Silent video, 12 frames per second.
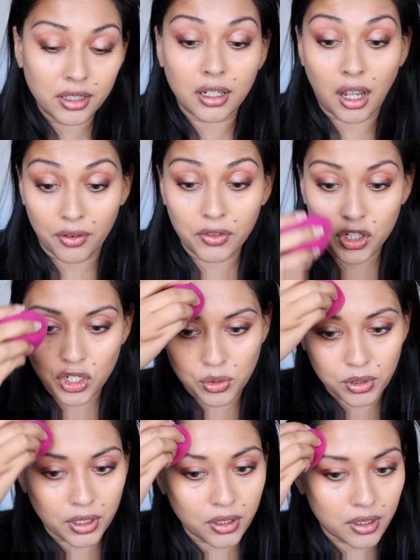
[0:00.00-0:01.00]
The coverage is
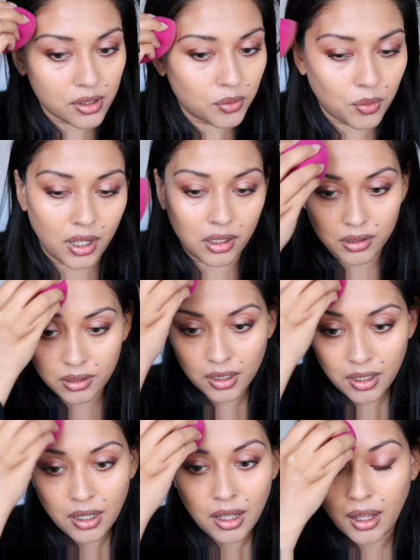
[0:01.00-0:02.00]
really good as well.
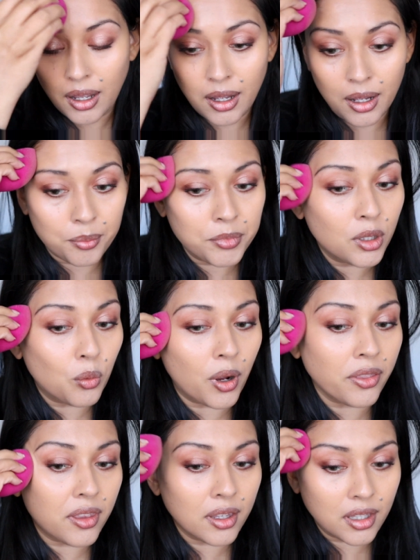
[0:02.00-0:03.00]
The
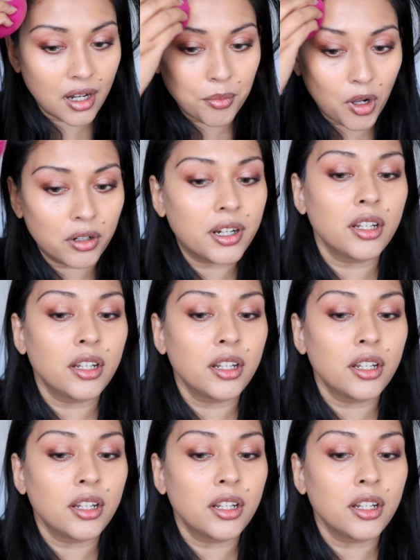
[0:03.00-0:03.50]
one thing that I'm already